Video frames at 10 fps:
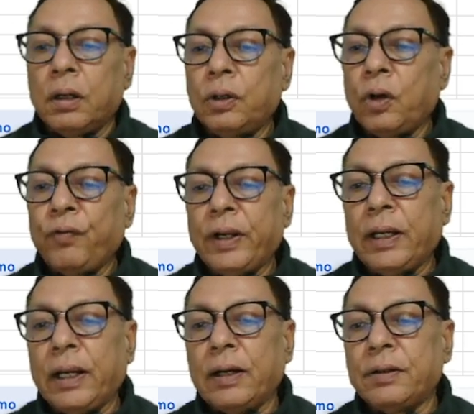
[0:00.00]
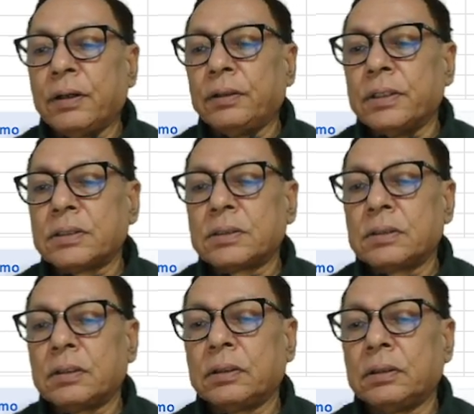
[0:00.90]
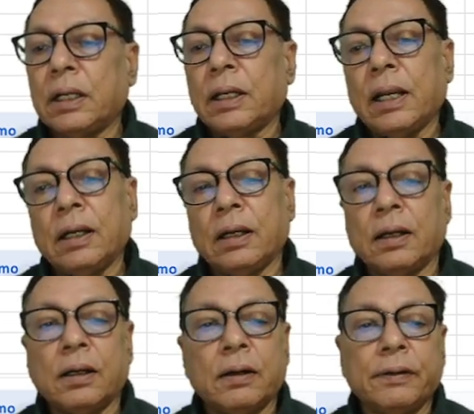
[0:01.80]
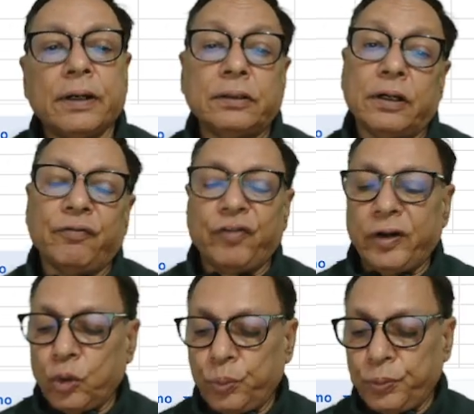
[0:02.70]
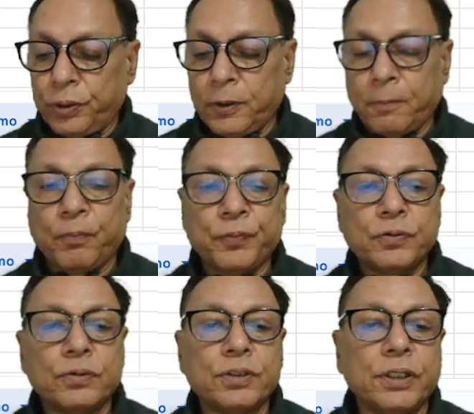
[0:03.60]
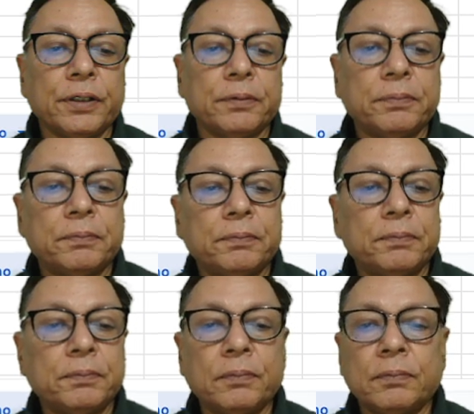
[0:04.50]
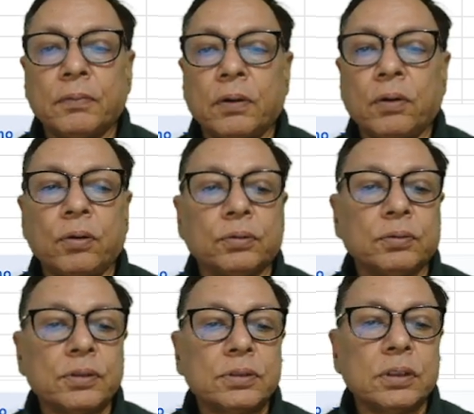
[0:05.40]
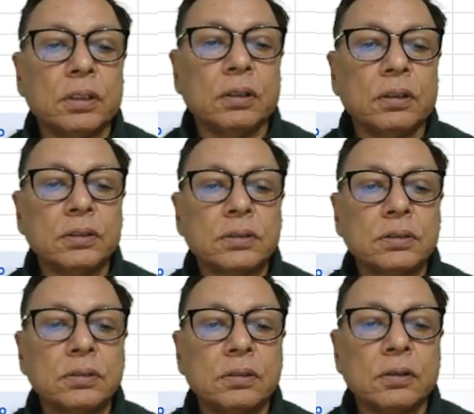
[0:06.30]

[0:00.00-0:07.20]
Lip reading: Now when I enter this, then I'll get the different output. See here. Oh, still it is.